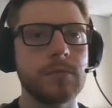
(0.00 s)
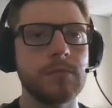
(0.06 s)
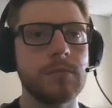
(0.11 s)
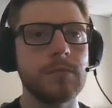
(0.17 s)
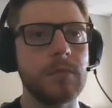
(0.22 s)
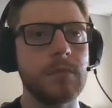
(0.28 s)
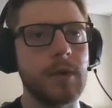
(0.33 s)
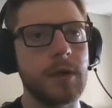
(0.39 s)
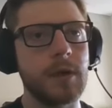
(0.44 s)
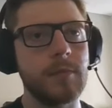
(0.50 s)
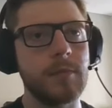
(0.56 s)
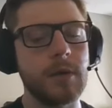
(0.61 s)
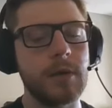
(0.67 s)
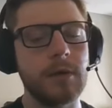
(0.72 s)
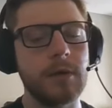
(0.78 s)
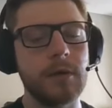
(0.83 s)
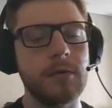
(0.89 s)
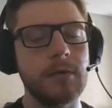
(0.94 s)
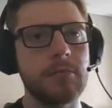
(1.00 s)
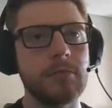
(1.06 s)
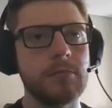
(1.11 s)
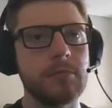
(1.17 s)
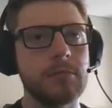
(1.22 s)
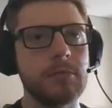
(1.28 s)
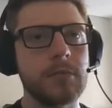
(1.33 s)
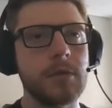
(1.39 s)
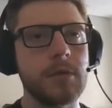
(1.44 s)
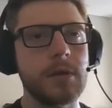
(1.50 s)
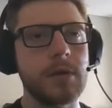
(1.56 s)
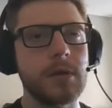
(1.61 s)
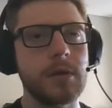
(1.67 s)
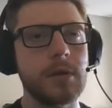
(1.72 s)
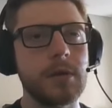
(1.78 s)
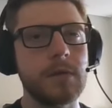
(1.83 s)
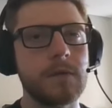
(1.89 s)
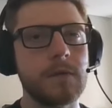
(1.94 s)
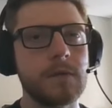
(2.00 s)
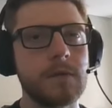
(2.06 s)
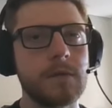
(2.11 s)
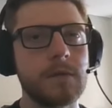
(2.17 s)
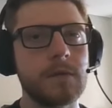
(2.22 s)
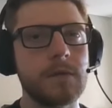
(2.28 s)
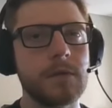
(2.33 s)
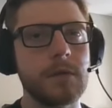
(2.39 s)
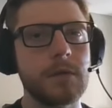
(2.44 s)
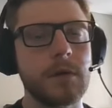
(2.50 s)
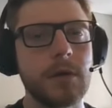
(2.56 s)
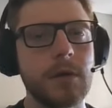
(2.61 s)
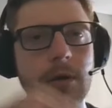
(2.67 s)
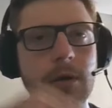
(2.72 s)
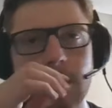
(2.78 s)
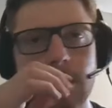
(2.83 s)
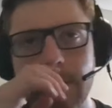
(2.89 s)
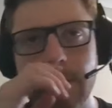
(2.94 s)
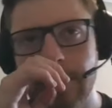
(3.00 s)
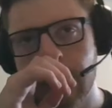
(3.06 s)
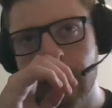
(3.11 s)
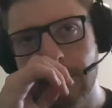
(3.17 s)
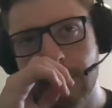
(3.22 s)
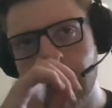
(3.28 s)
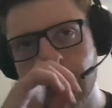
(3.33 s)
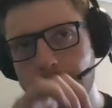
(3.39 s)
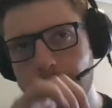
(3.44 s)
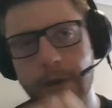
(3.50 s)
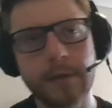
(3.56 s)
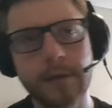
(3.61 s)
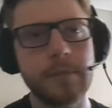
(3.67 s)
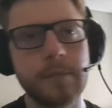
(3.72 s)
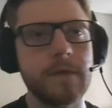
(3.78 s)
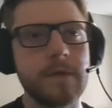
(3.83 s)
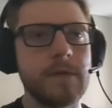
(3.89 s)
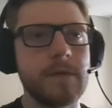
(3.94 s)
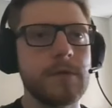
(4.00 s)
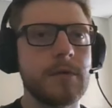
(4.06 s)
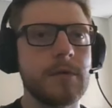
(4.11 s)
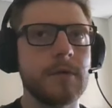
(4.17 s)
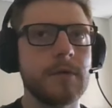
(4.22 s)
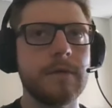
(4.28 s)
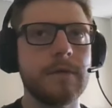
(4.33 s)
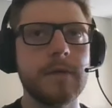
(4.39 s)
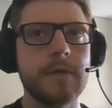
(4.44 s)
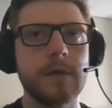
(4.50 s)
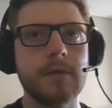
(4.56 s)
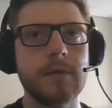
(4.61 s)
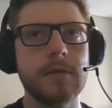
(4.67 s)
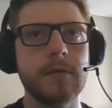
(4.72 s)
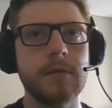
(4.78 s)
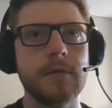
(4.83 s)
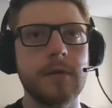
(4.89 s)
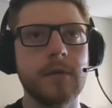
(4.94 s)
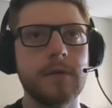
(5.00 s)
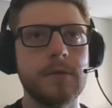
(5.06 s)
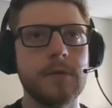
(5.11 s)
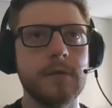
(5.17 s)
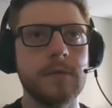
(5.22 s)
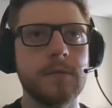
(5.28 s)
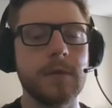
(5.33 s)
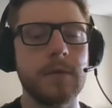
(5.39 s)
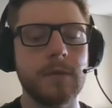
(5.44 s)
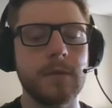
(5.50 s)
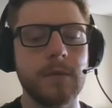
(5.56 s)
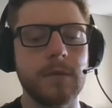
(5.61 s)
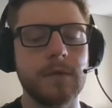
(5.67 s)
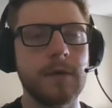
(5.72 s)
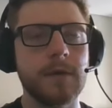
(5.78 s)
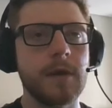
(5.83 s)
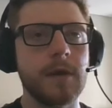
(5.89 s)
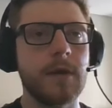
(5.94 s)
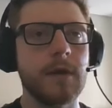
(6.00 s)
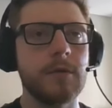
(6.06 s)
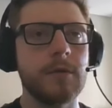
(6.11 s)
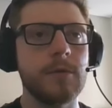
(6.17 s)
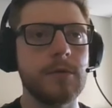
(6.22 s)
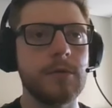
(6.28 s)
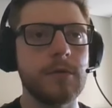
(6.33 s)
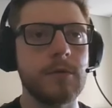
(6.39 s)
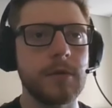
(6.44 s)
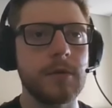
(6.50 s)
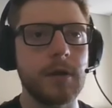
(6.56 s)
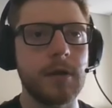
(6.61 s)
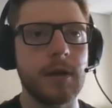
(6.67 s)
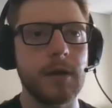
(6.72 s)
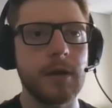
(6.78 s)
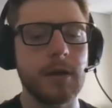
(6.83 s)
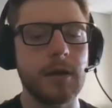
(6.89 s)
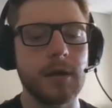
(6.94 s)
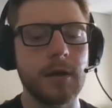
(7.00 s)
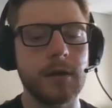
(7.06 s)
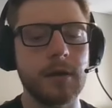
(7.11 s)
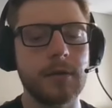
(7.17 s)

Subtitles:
maybe this, never know the right position of it. Let's just run once again to be sure that I got